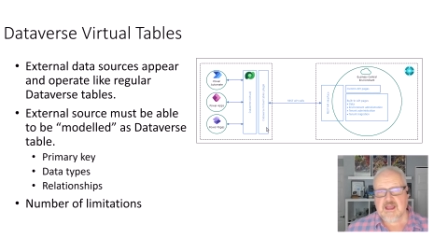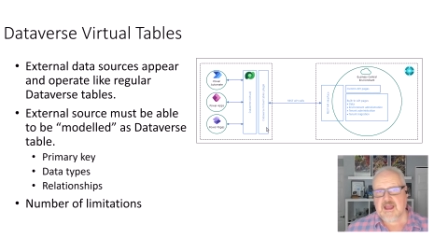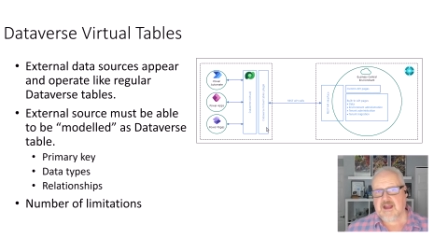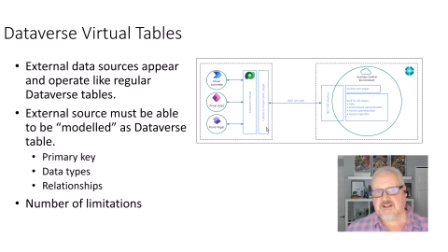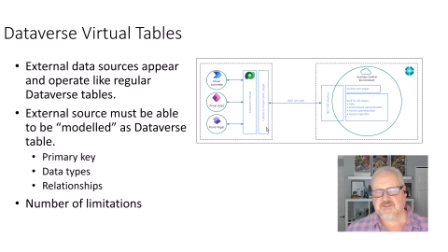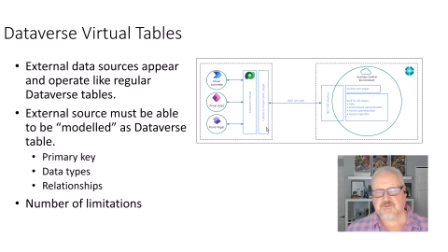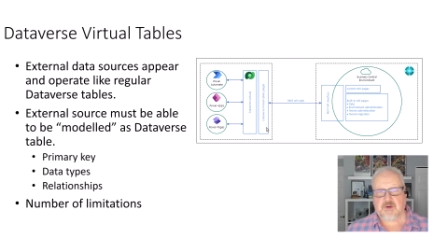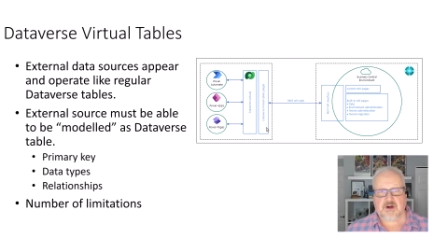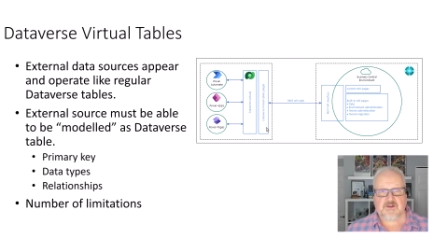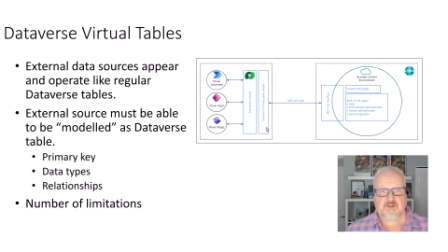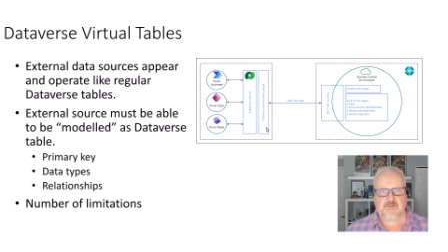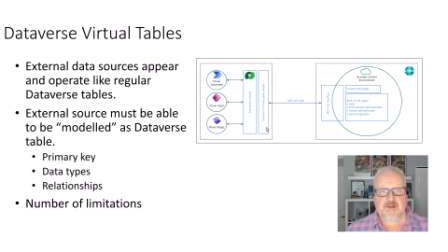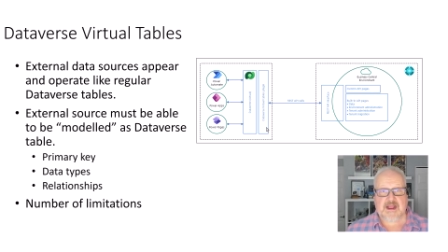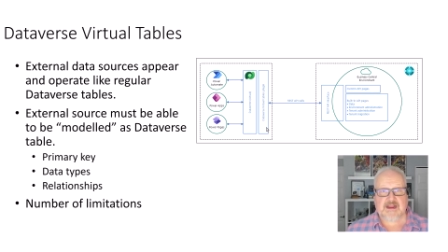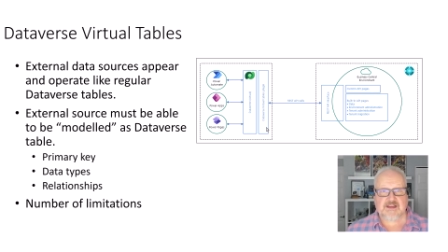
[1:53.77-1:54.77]
as part of
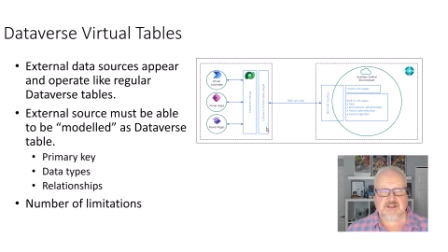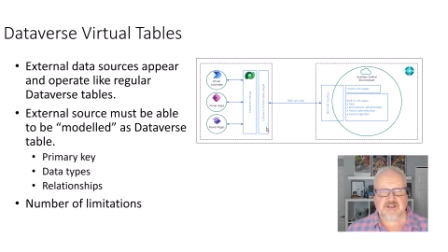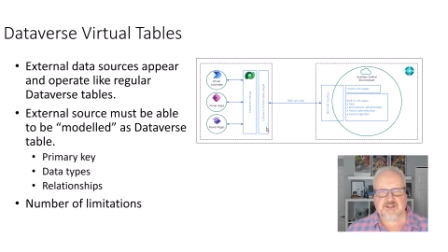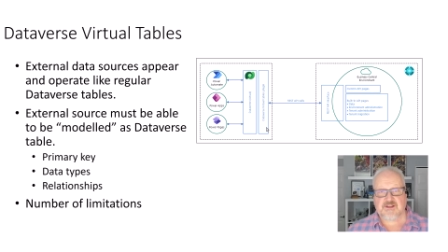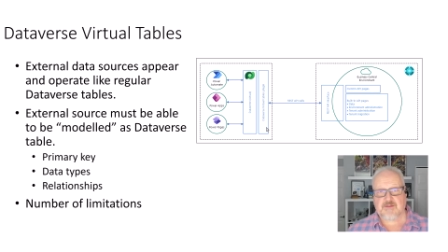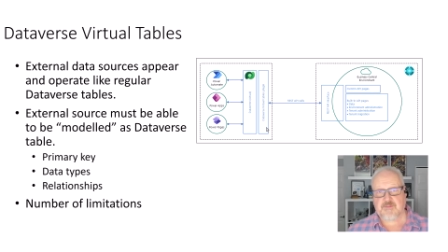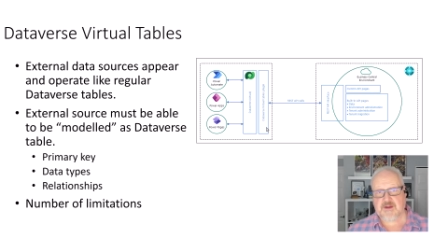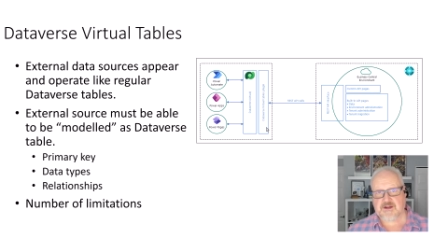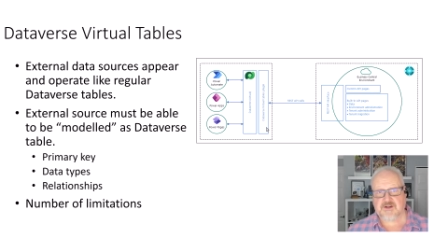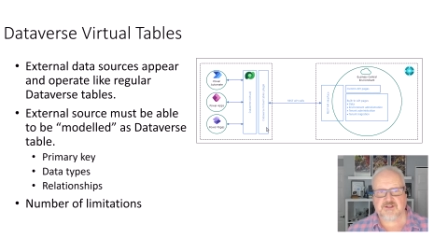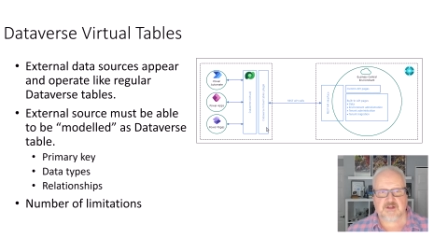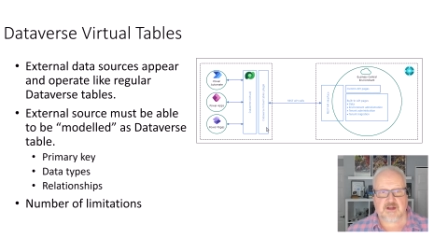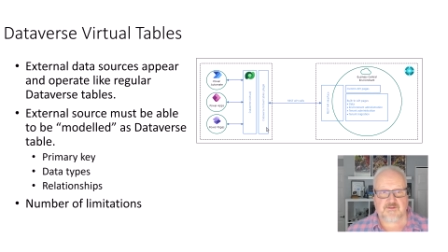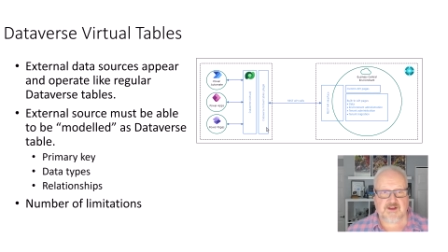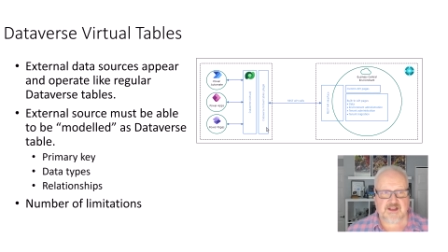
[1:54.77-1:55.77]
the package that
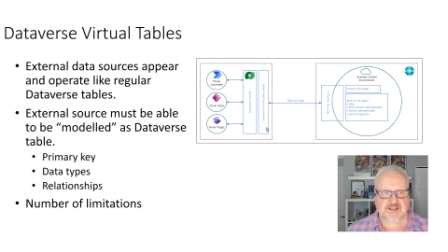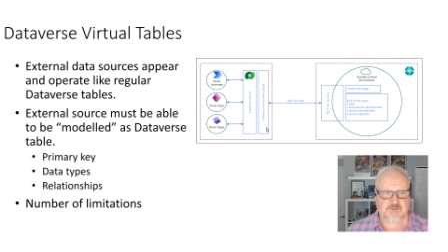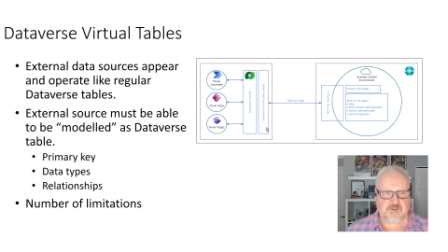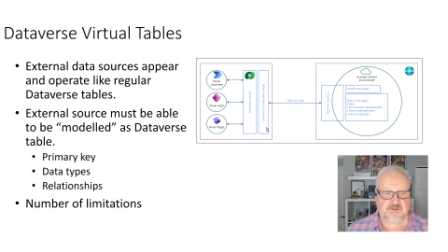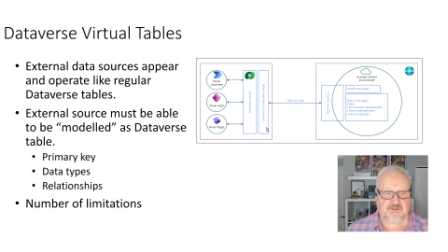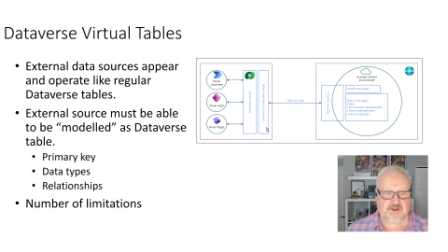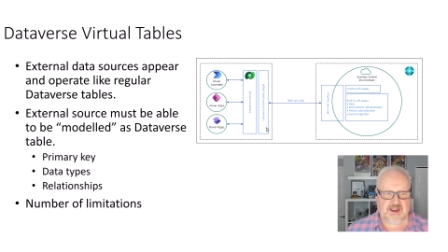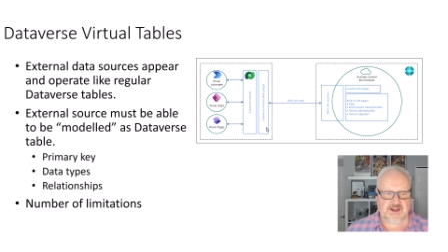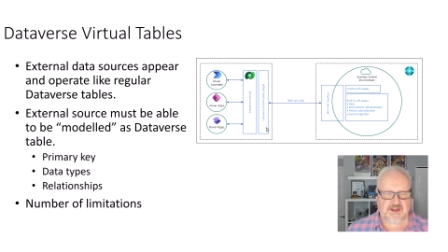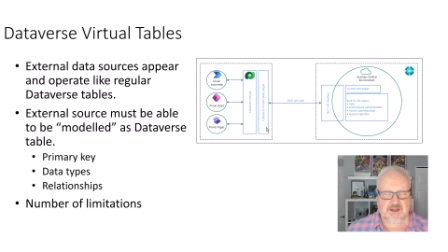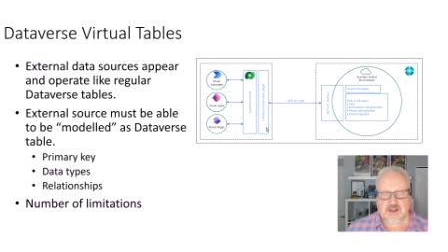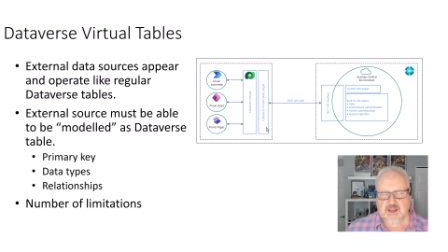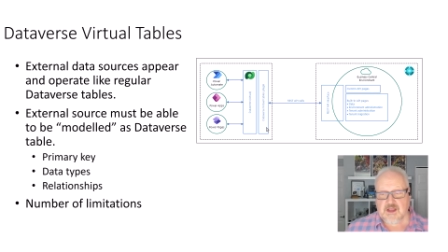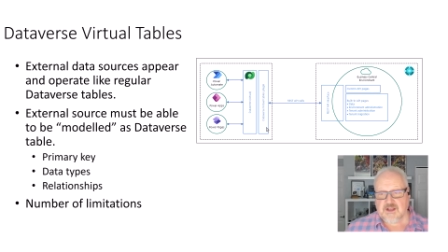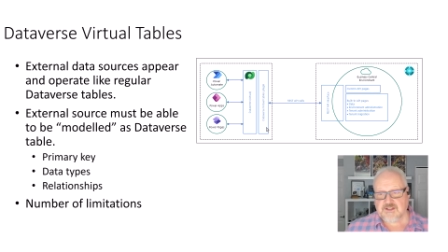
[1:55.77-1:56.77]
Microsoft has
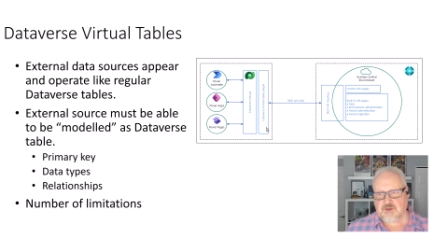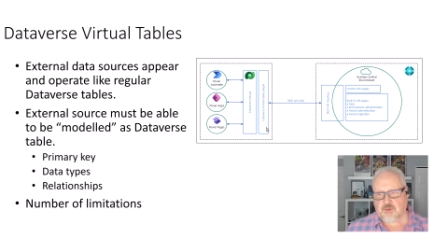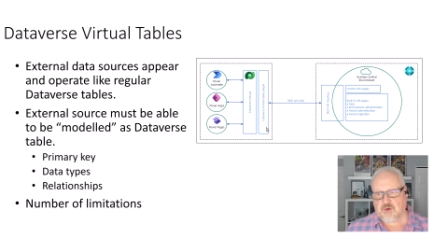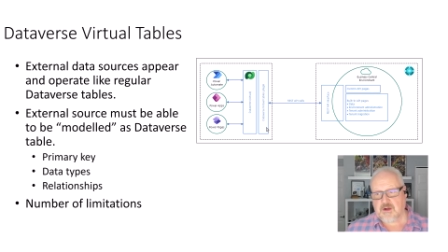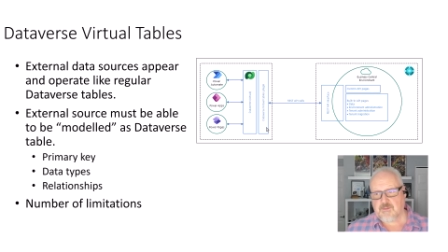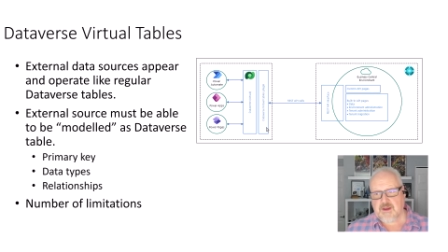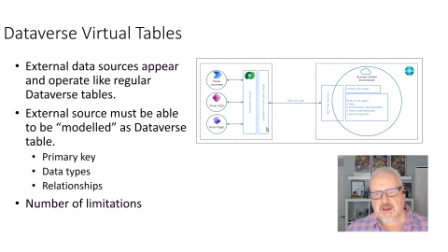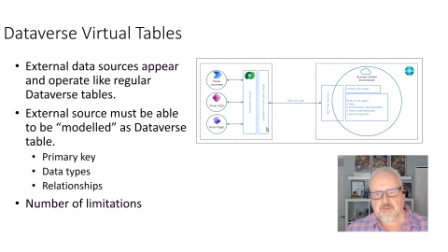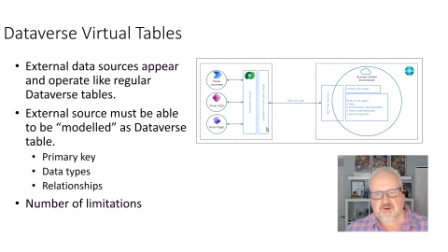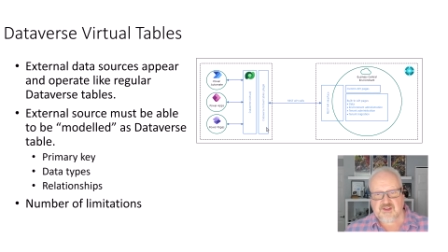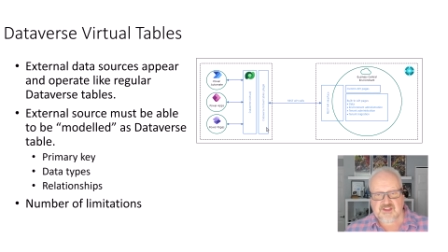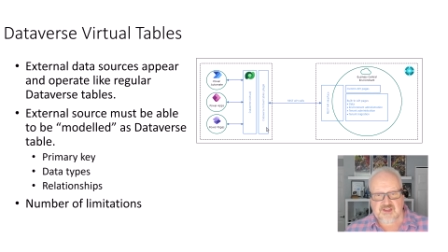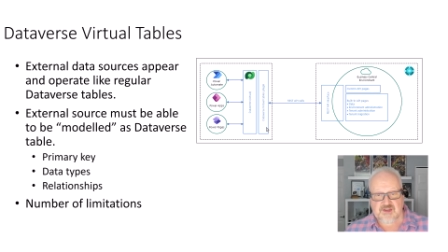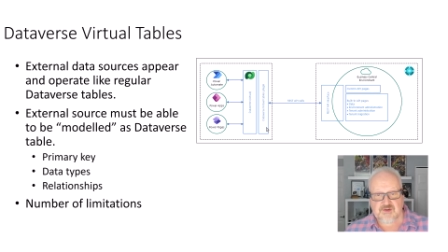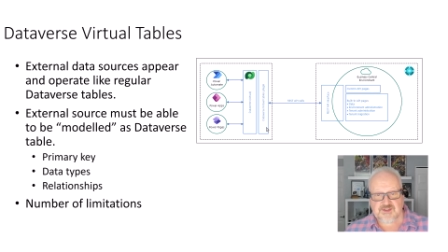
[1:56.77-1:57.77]
provided. So we'll be able to
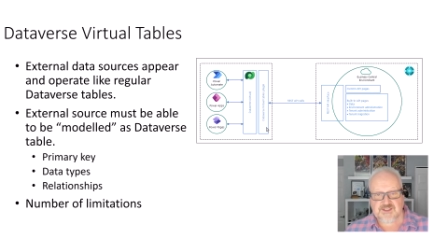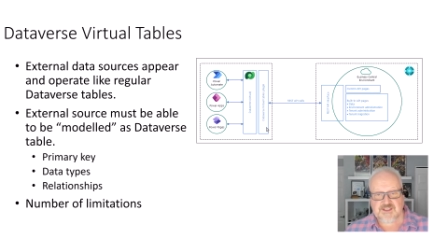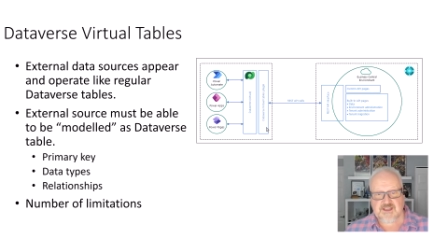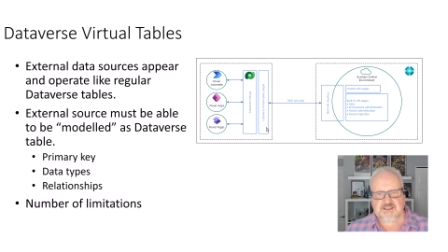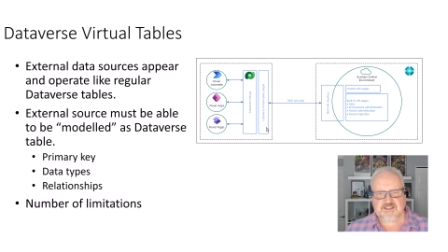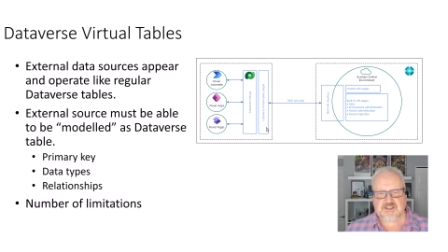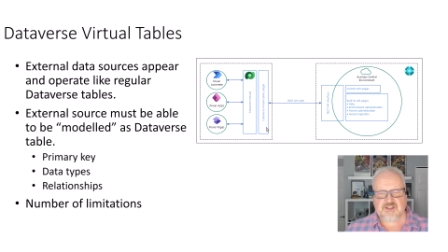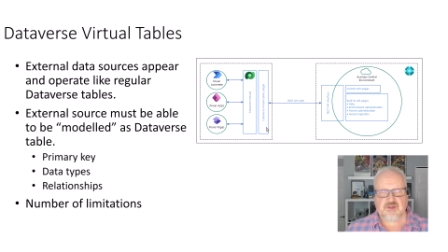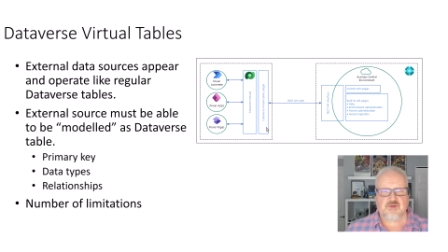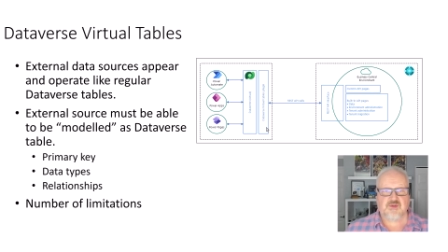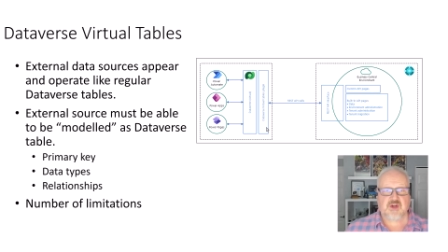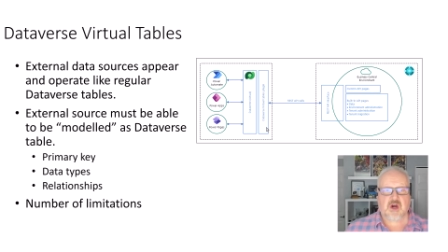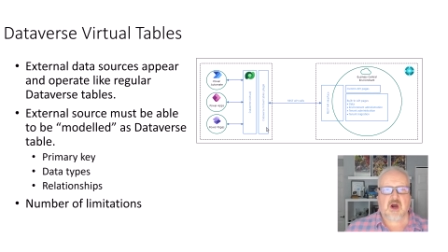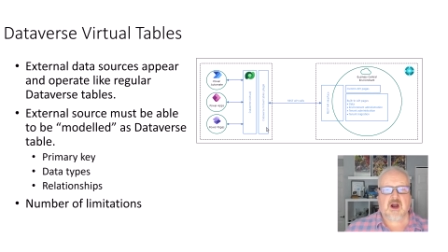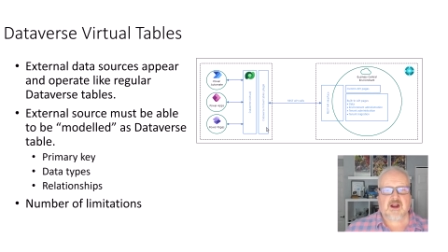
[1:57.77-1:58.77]
use this to
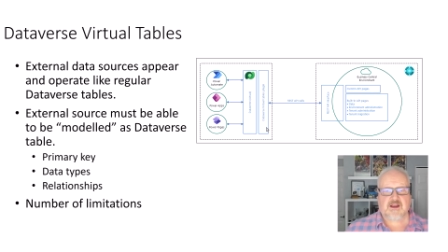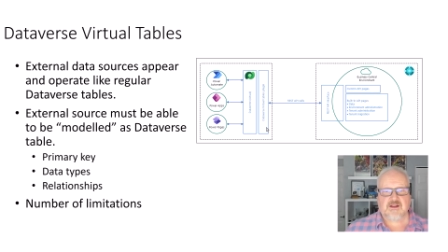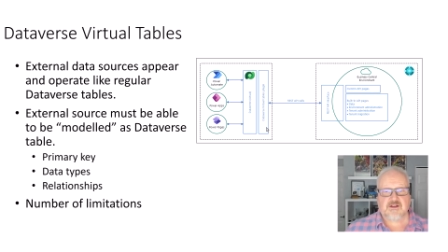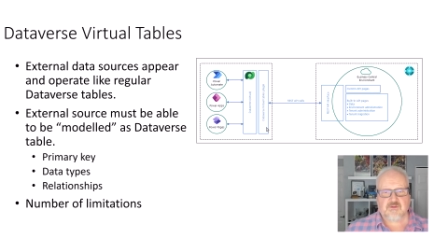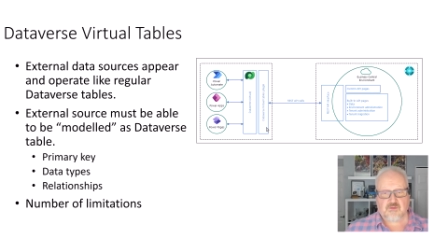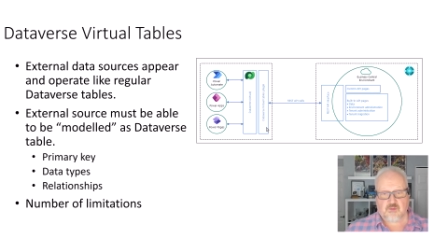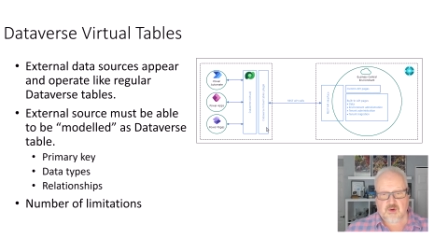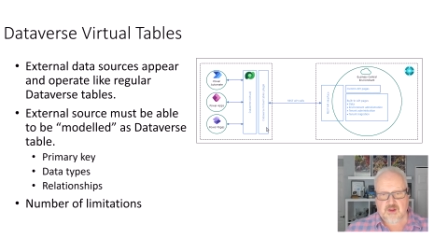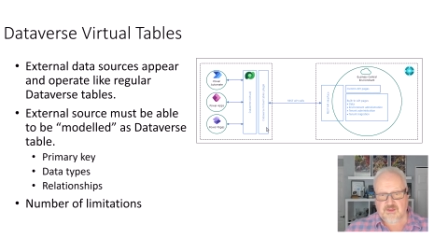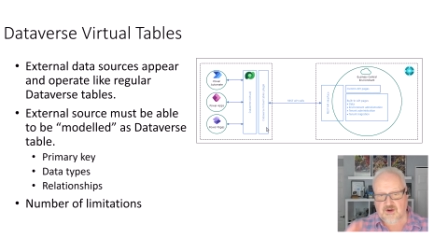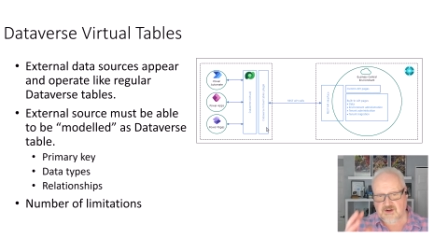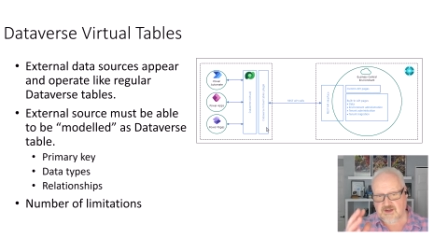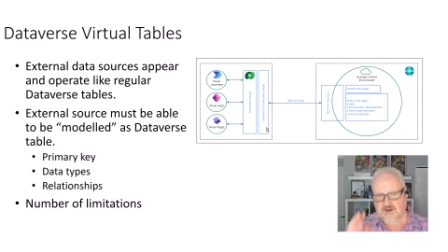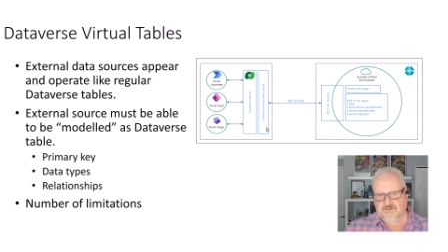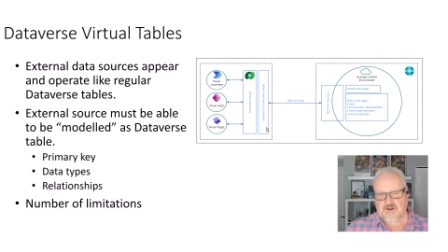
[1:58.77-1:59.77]
talk with
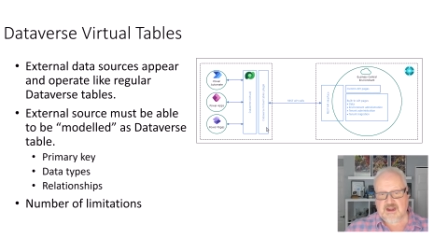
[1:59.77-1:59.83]
our different